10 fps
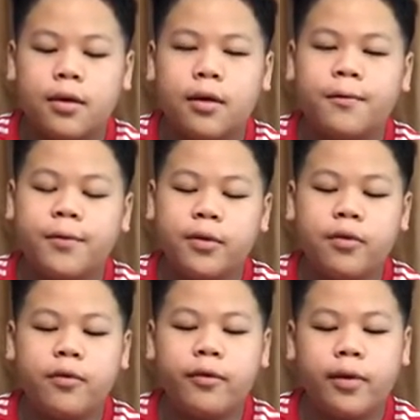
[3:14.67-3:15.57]
a
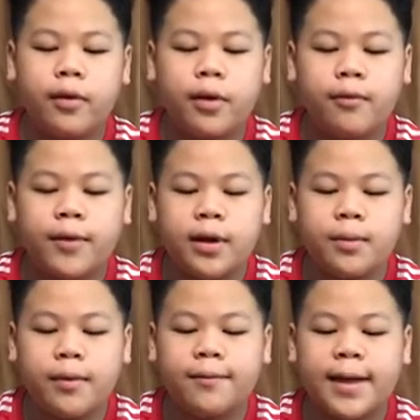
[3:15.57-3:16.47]
few
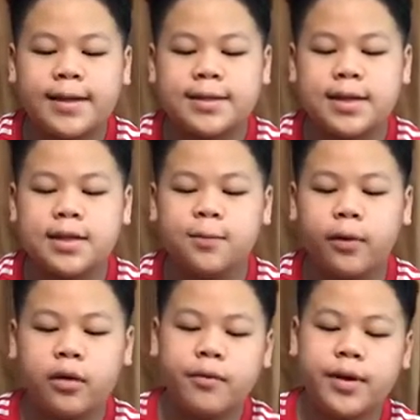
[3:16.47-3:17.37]
available vaccines for
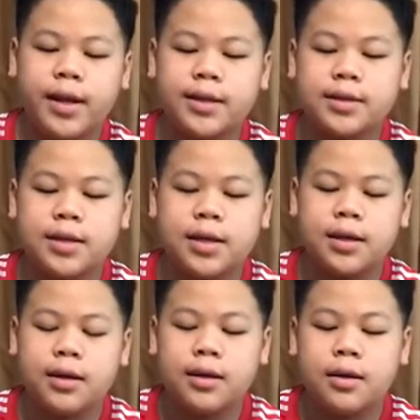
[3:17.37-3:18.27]
COVID-19.
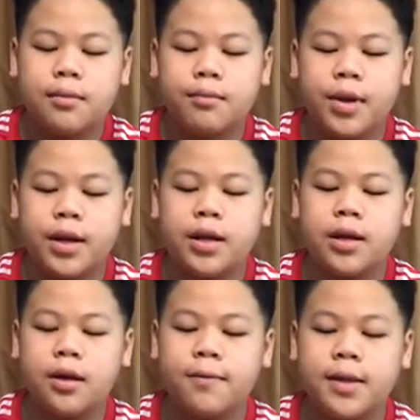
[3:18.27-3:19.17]
Many
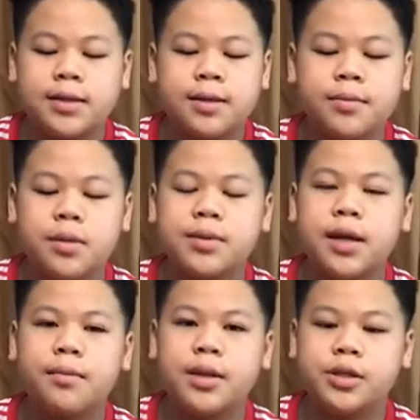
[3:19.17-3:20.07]
of the symptoms
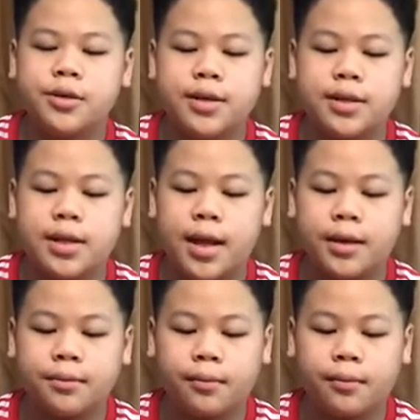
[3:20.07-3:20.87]
can be treated, and